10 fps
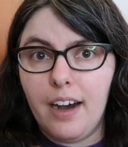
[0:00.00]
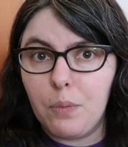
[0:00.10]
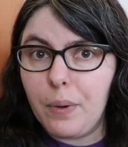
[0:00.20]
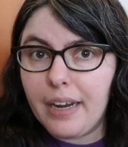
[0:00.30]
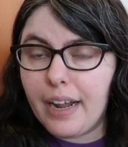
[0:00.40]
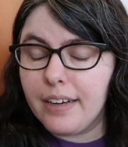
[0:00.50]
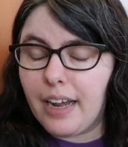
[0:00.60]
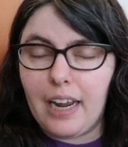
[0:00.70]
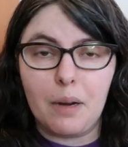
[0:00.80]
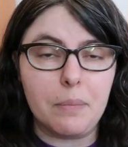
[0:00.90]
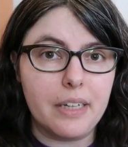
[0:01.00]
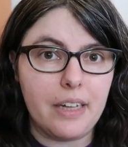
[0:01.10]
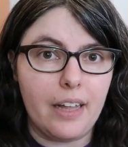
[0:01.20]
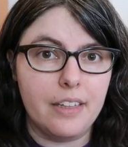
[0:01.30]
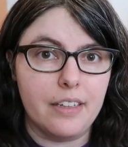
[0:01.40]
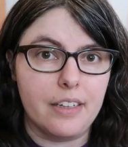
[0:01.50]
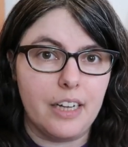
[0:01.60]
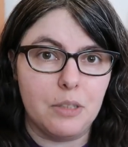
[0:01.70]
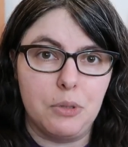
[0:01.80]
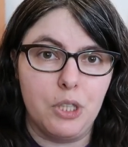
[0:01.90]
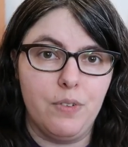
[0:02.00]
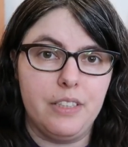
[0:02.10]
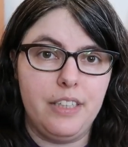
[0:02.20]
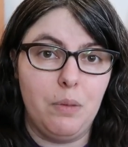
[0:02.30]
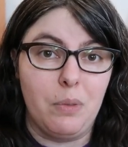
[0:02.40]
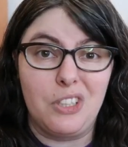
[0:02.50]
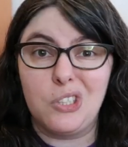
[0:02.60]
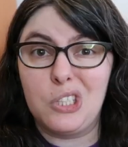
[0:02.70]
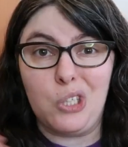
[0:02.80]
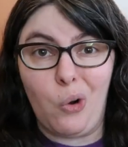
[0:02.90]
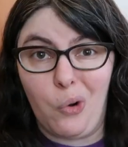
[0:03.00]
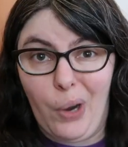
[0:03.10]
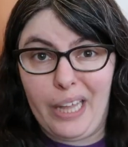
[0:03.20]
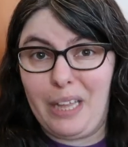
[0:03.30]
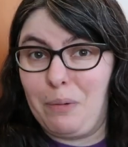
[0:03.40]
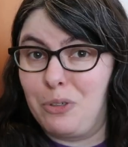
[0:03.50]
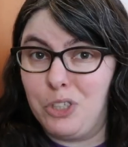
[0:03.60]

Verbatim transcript: On one hand, I am really glad that the customer service team was so great. They were